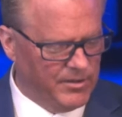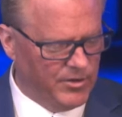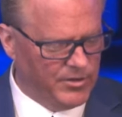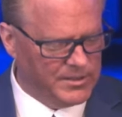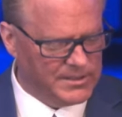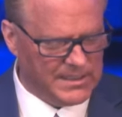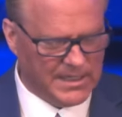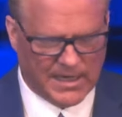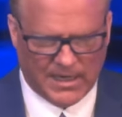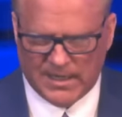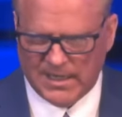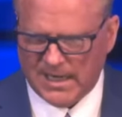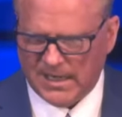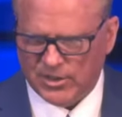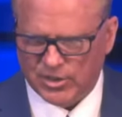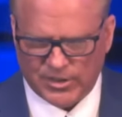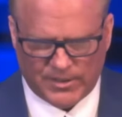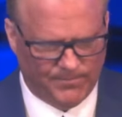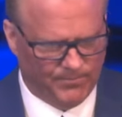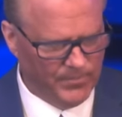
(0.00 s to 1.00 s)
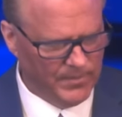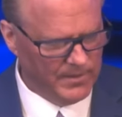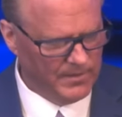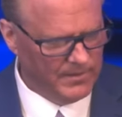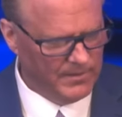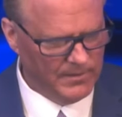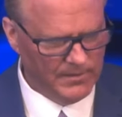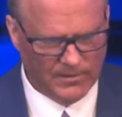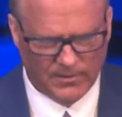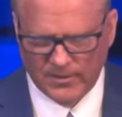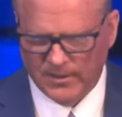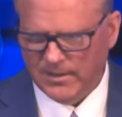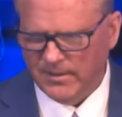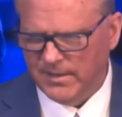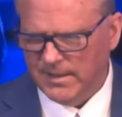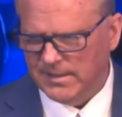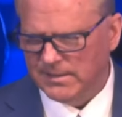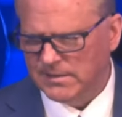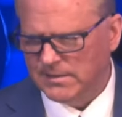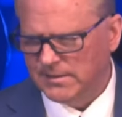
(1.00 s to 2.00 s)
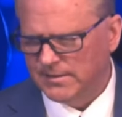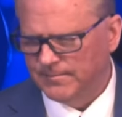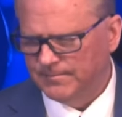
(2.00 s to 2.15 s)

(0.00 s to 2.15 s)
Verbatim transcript: is a connection. Look at this